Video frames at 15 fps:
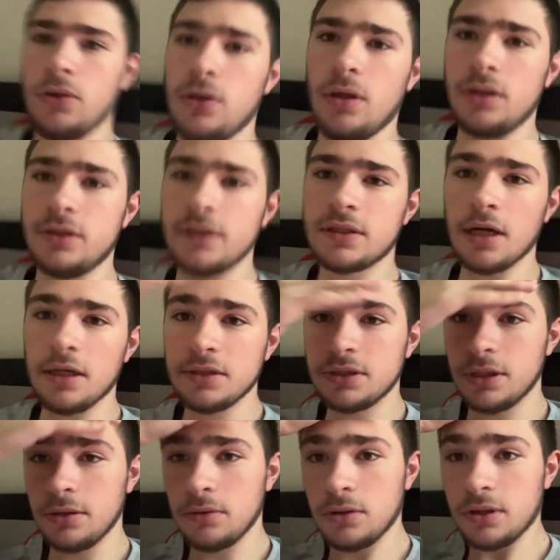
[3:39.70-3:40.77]

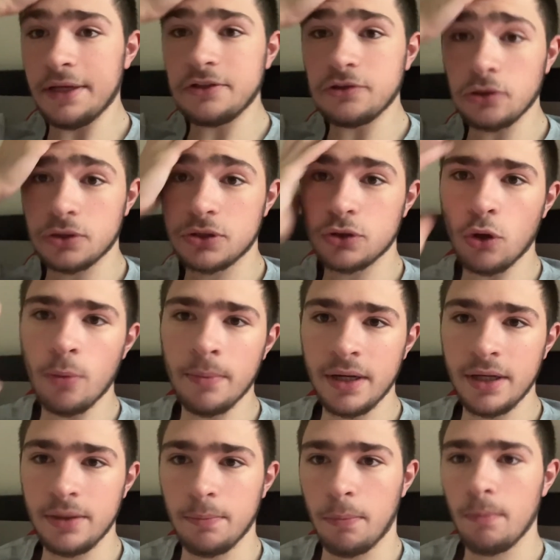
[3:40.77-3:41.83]
disgusting. They
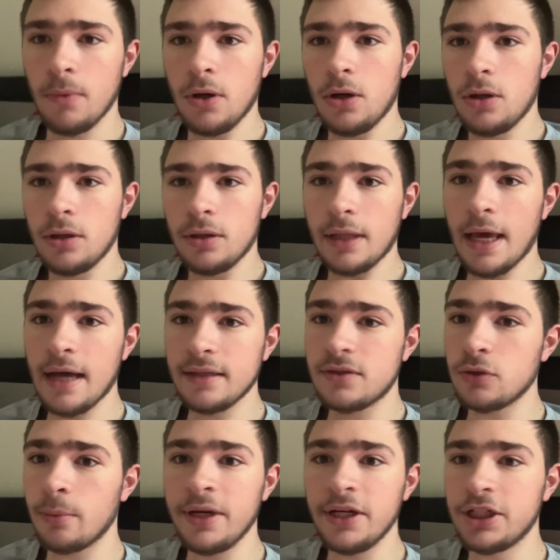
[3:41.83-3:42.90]
had
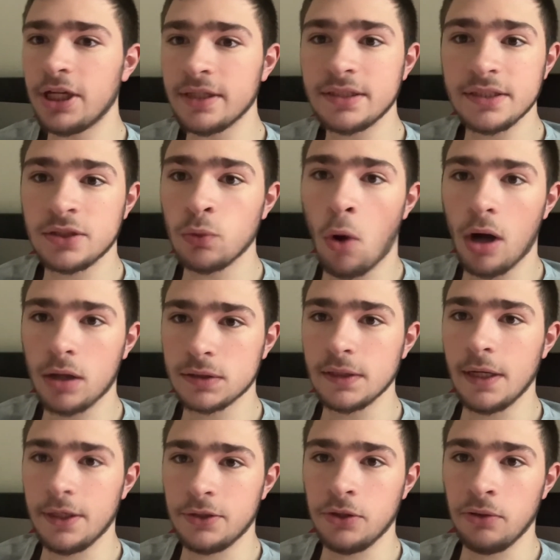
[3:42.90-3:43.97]
so many chances to walk
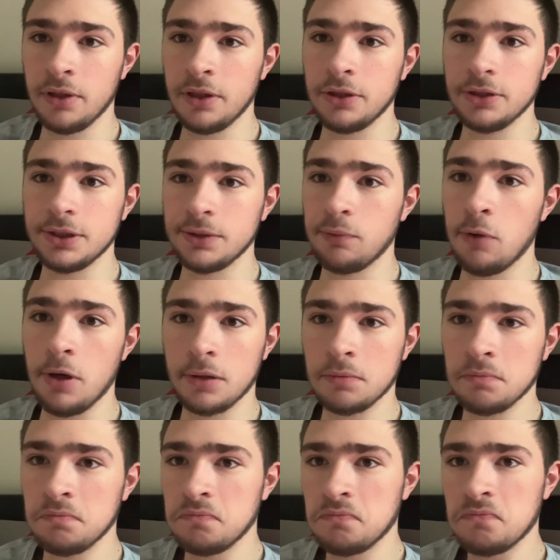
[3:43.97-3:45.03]
today, too, and they just swung.
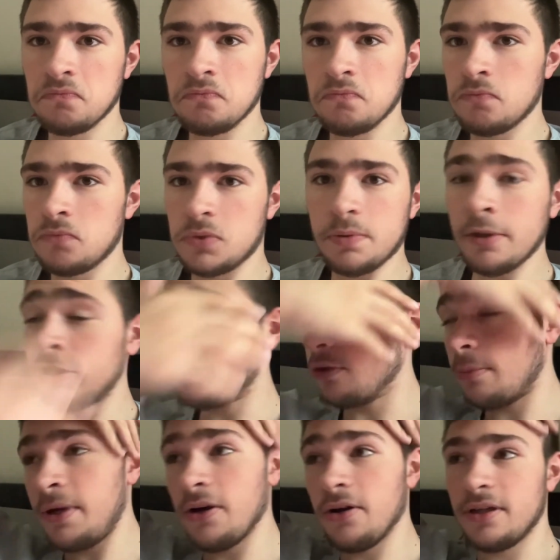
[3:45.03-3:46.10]
Especially
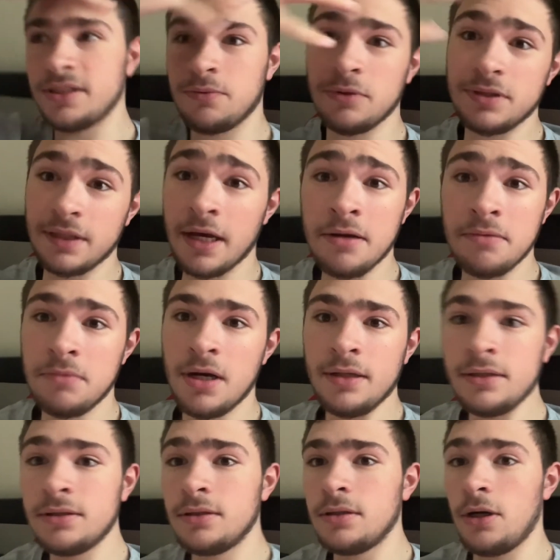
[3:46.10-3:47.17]
Ramirez, once again,
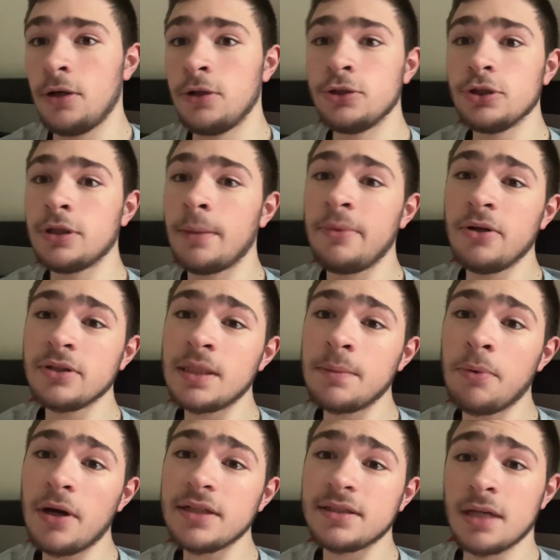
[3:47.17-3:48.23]
100
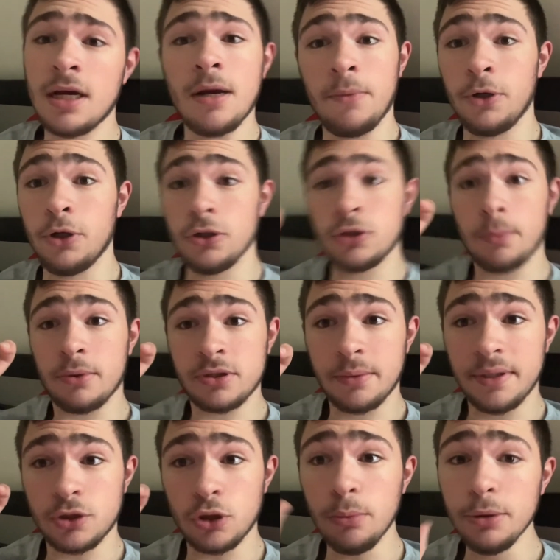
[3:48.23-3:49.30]
WRC+, but you're supposed to be
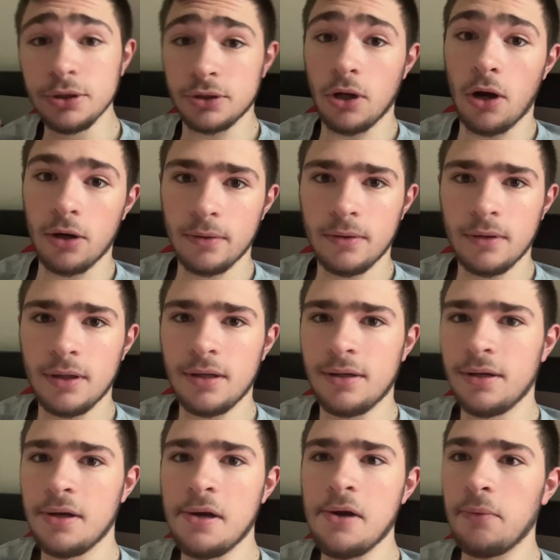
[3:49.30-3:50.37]
a superstar.
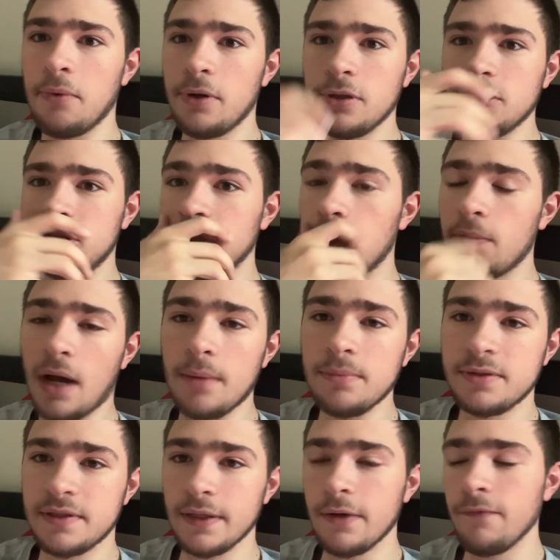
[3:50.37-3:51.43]
What a joke. I'm
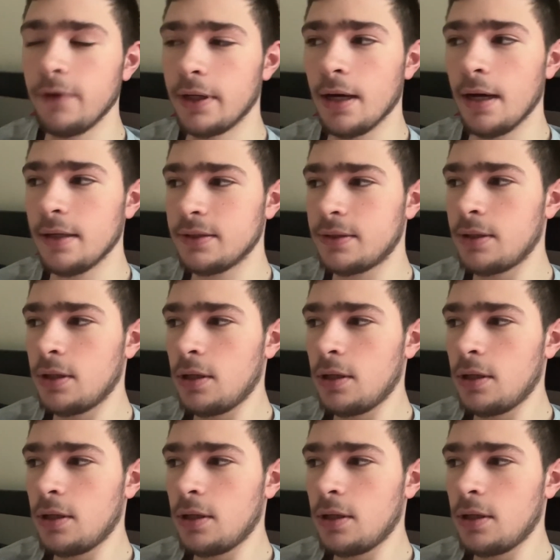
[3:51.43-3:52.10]
sick of it, guys.